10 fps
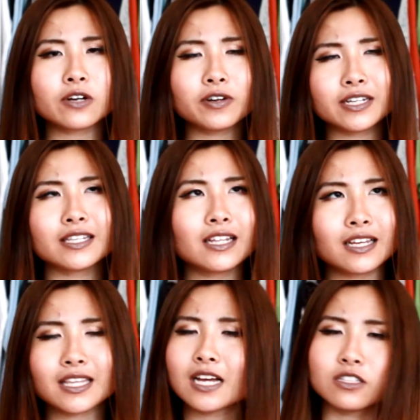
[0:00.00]
out or anything
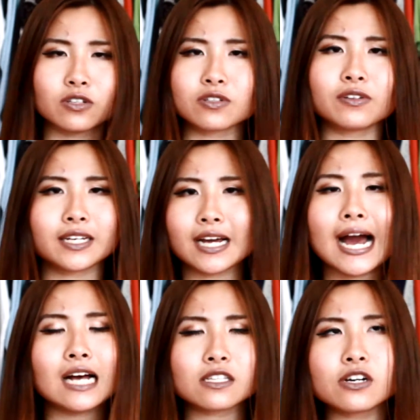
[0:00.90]
like that. It's also like a
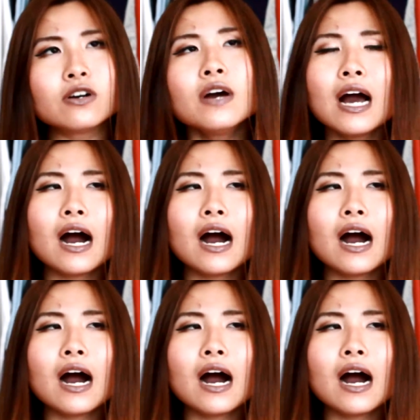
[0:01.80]
hassle.